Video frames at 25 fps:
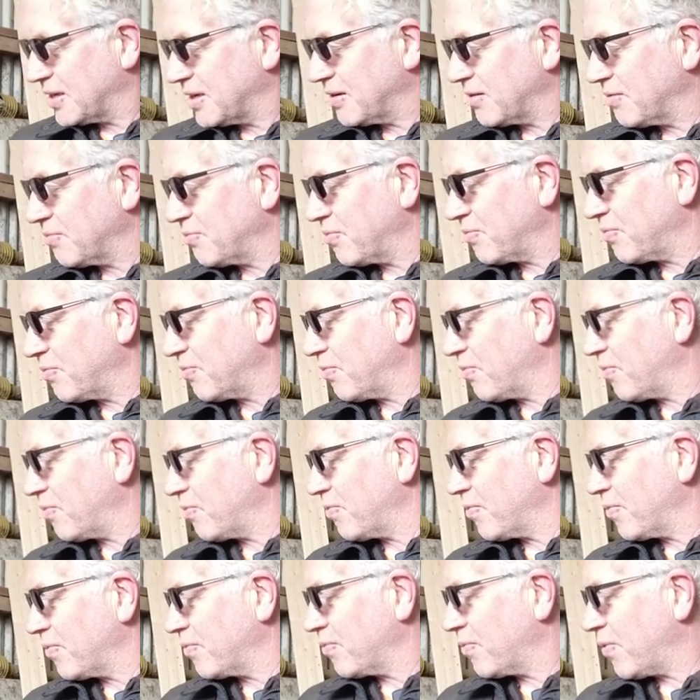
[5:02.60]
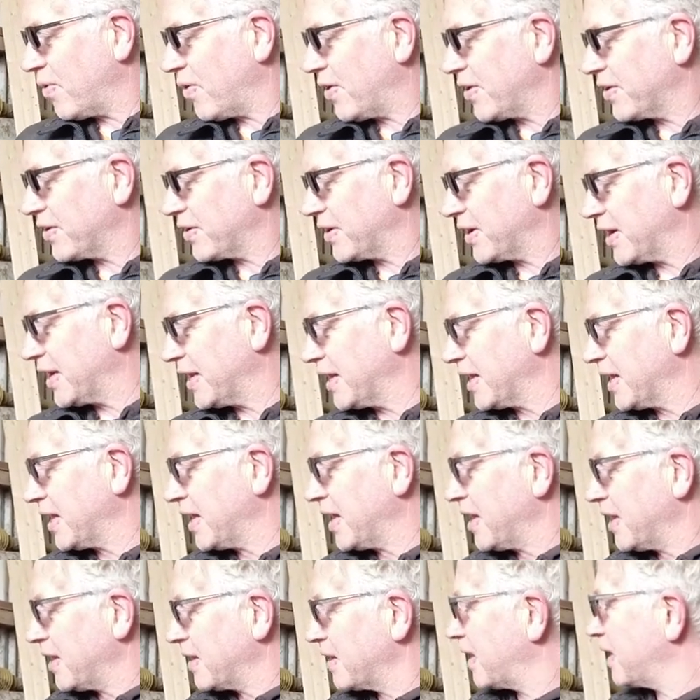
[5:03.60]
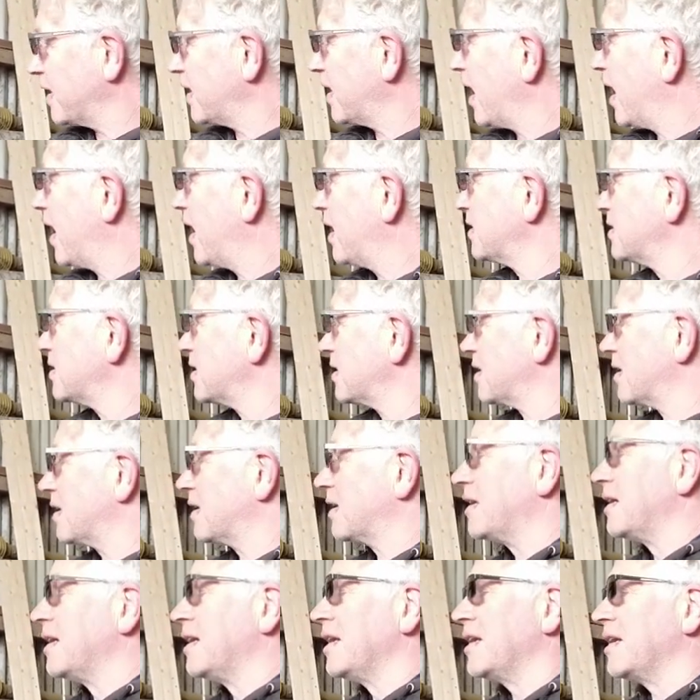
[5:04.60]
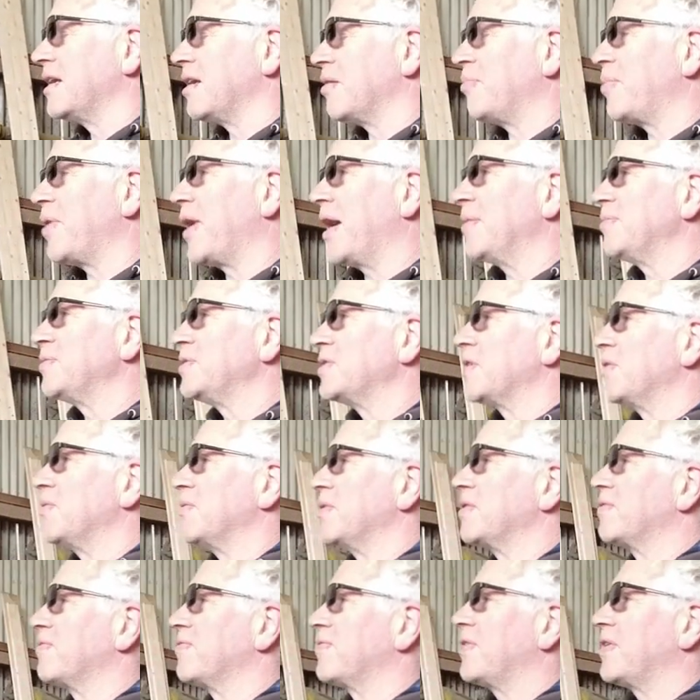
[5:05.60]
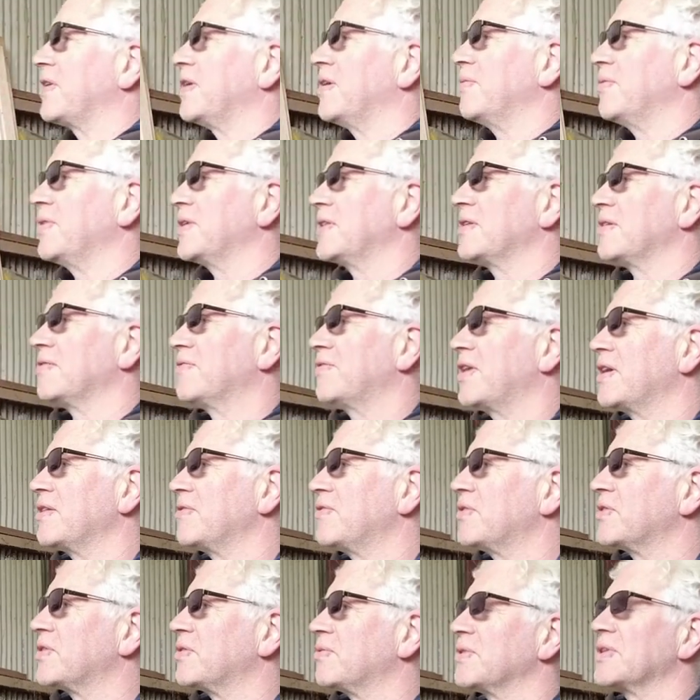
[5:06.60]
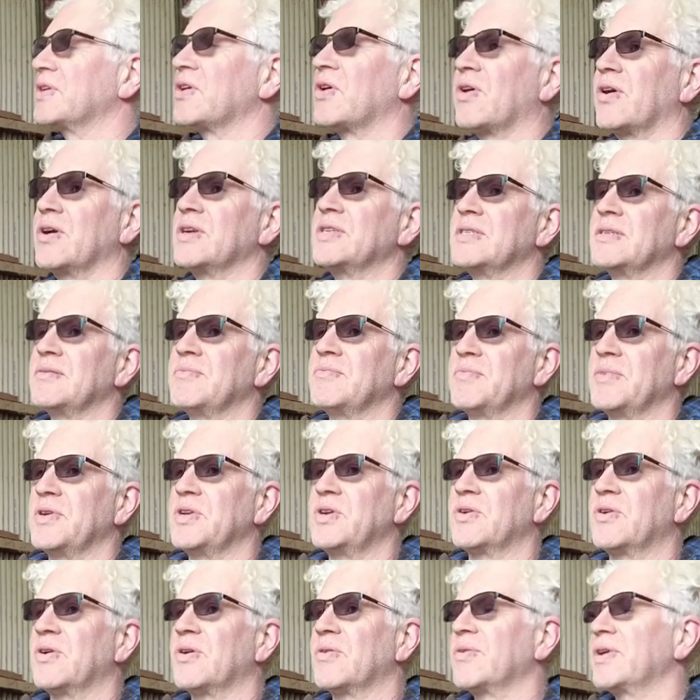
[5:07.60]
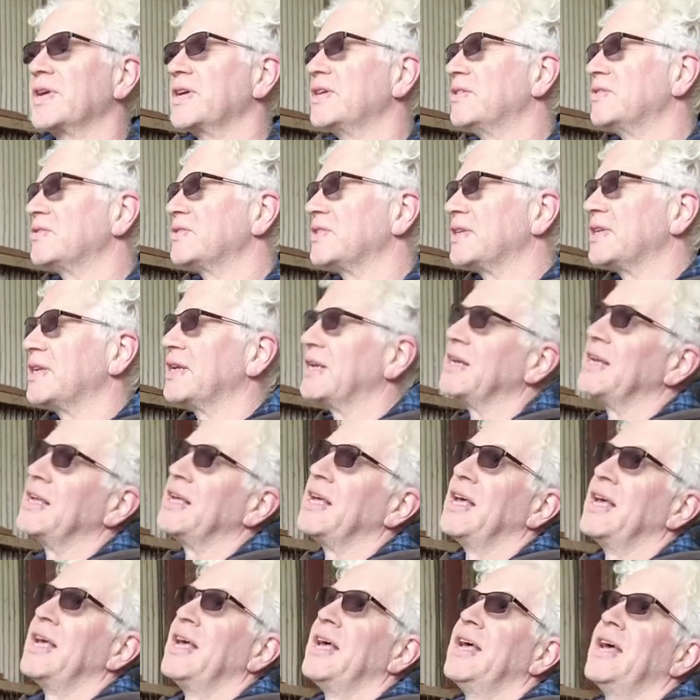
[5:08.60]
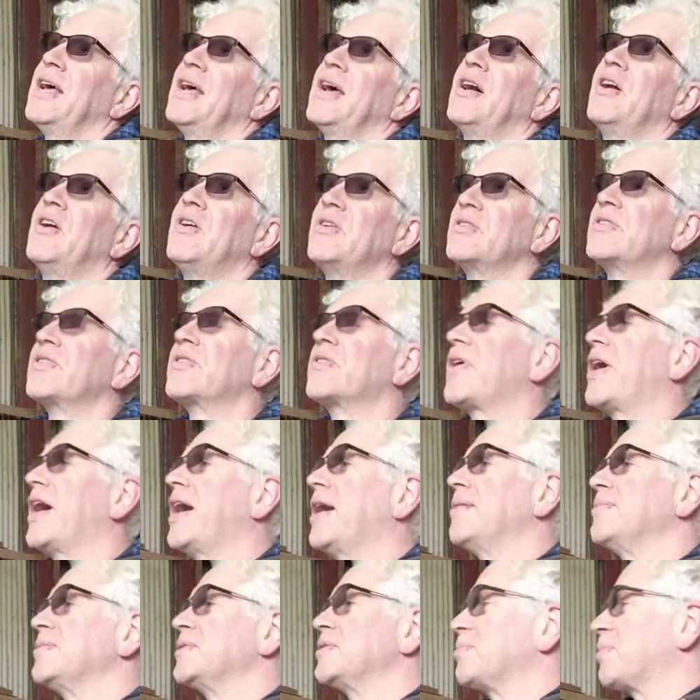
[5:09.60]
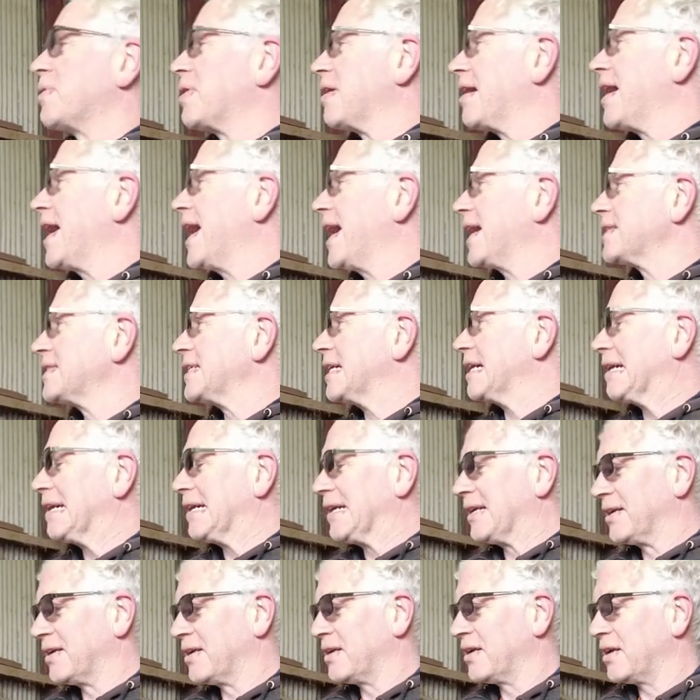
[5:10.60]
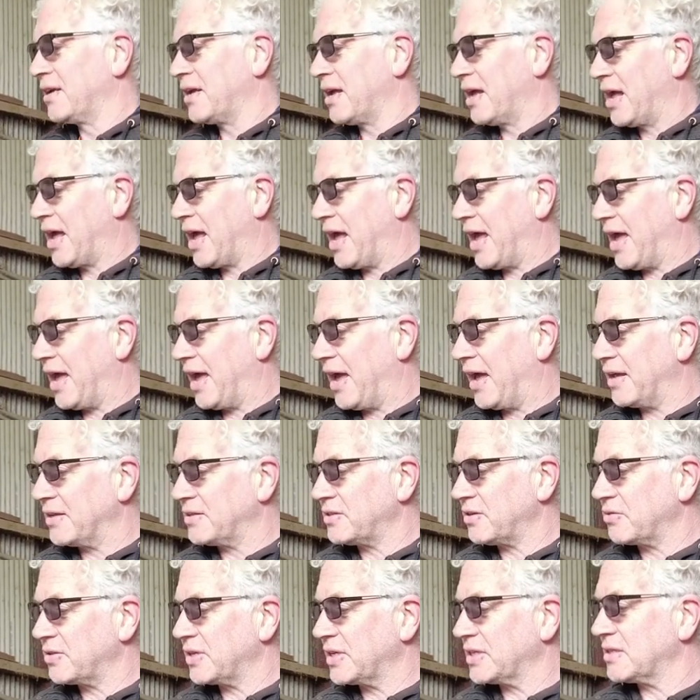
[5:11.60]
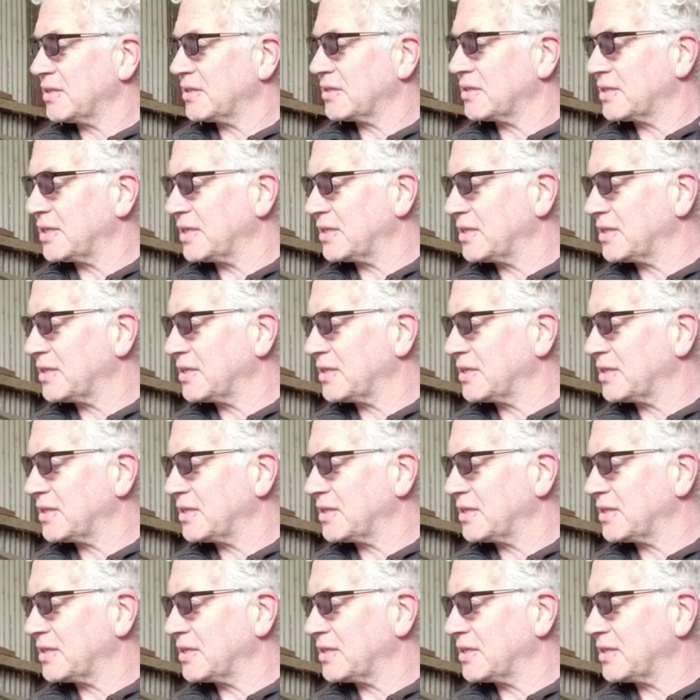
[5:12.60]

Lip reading: the water in, then you add your preps. So with the 500, with the horn manure, we're using 100 grams per hectare So this